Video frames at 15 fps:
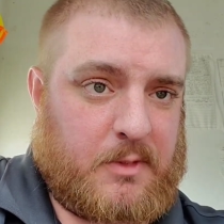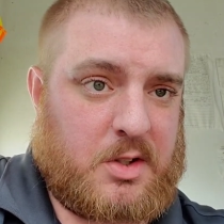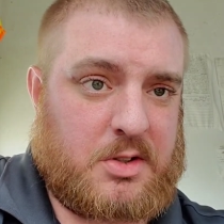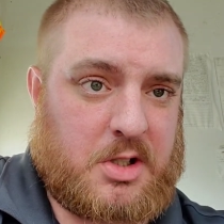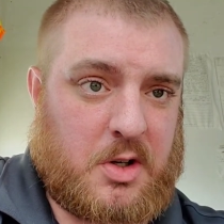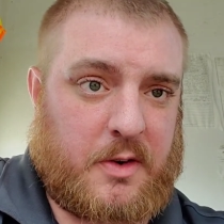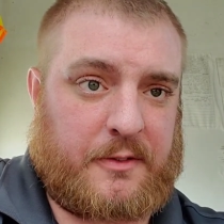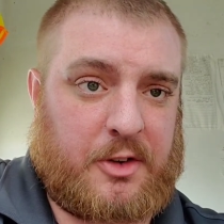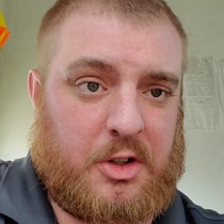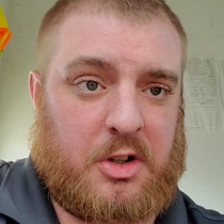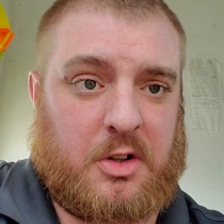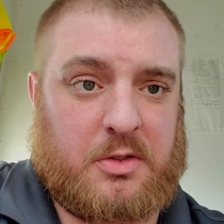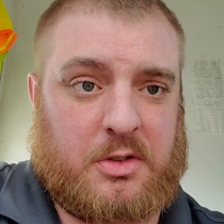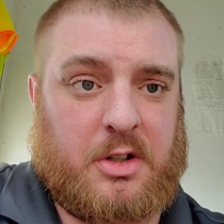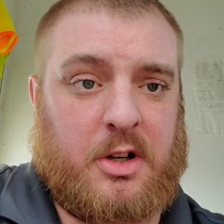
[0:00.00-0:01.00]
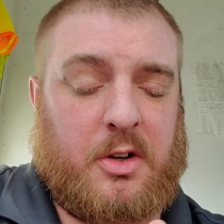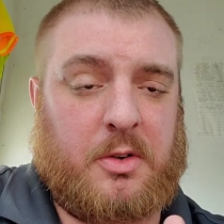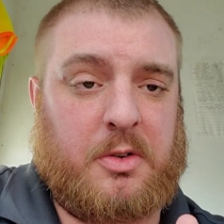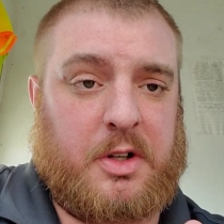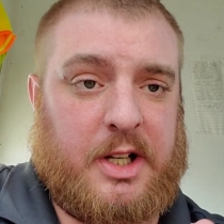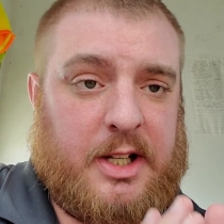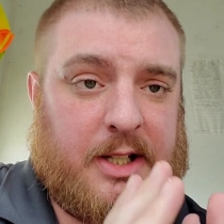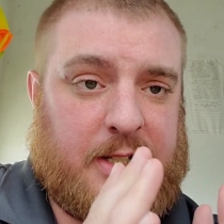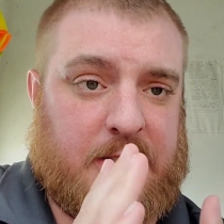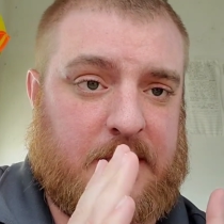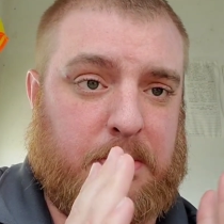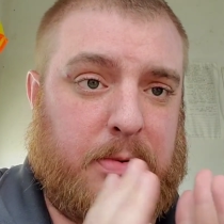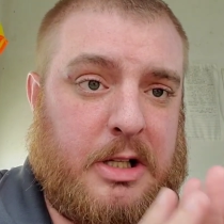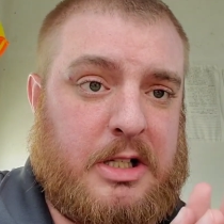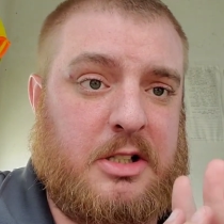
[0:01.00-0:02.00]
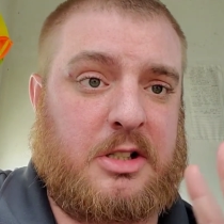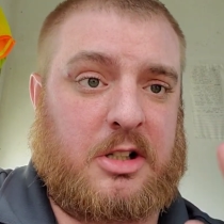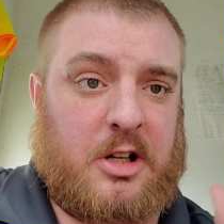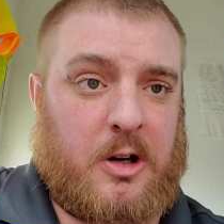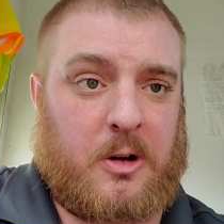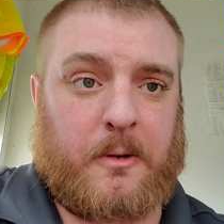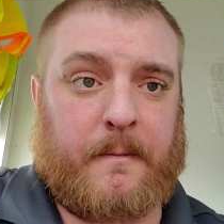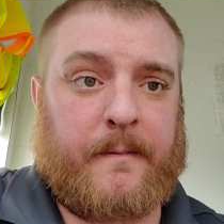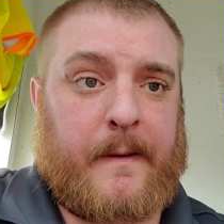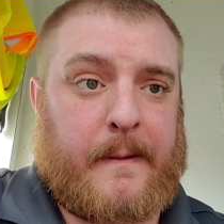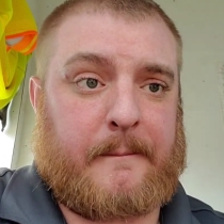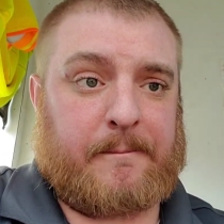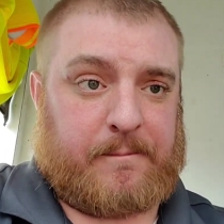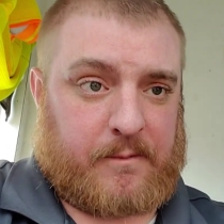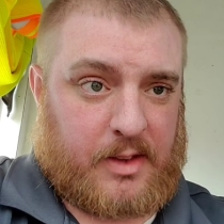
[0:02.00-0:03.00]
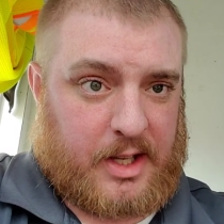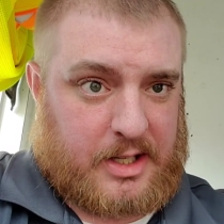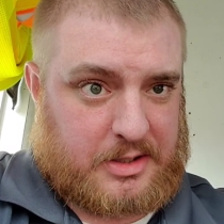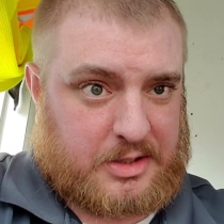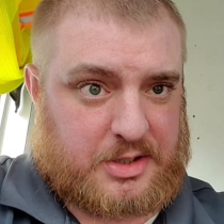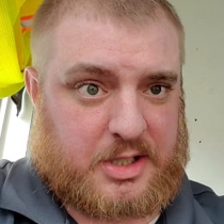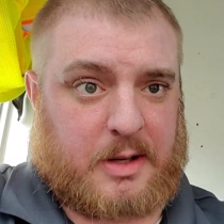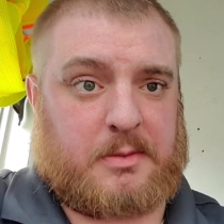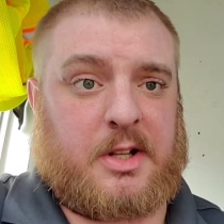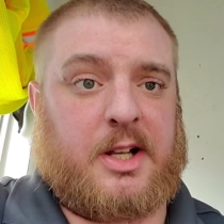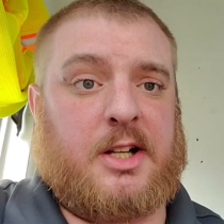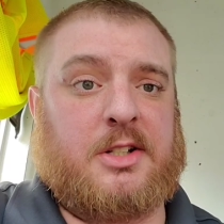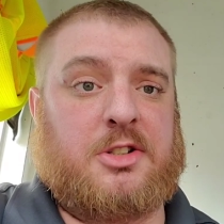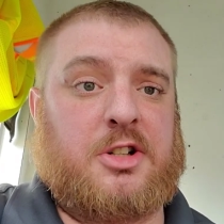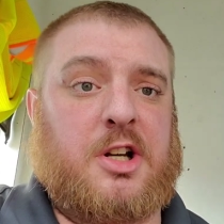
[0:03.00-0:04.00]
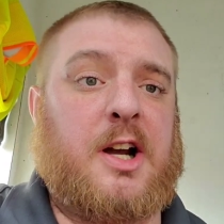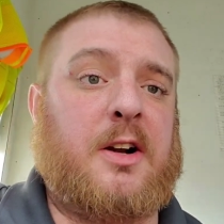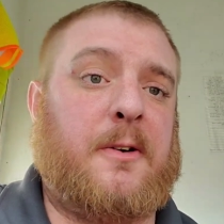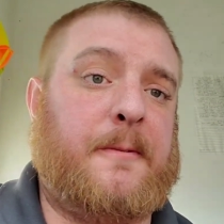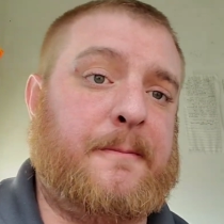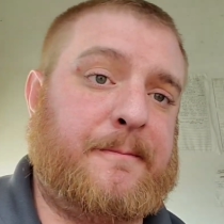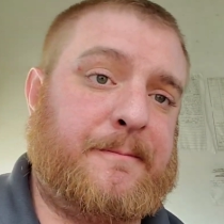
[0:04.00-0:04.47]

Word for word: So if you don't know who he is, please go sub to his channel.